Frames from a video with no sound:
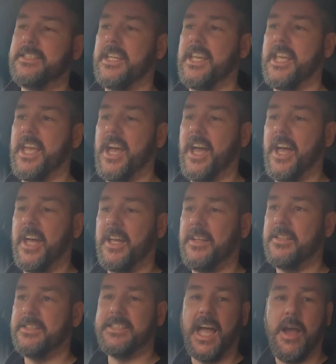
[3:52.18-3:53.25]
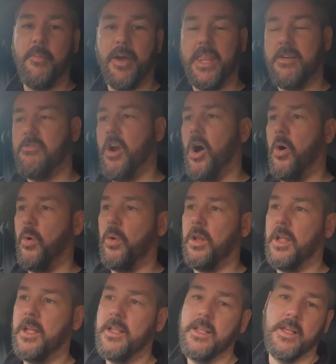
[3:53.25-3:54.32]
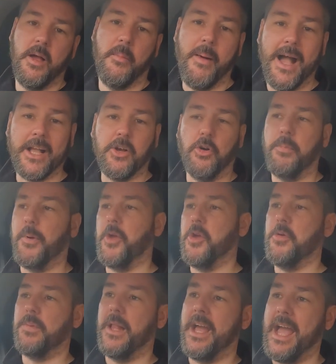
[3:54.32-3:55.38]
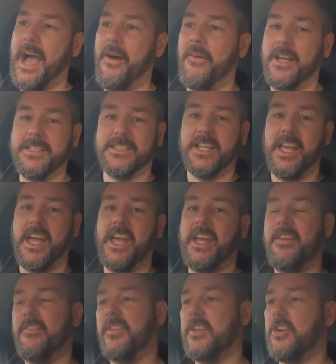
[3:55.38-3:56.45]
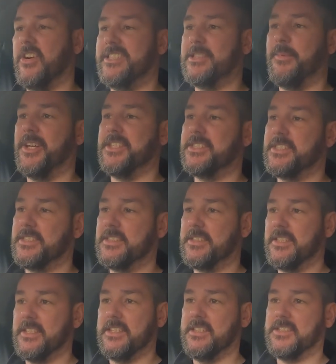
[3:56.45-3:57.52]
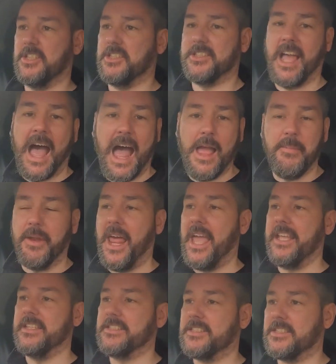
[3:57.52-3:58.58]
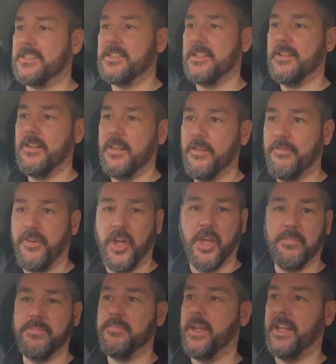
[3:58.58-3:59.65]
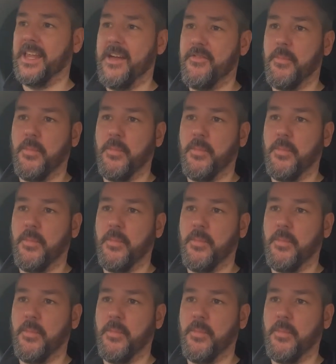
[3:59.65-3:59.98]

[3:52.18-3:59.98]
the time where they roll Michael Bublé out, isn't it? Christmas. It just hibernates for 11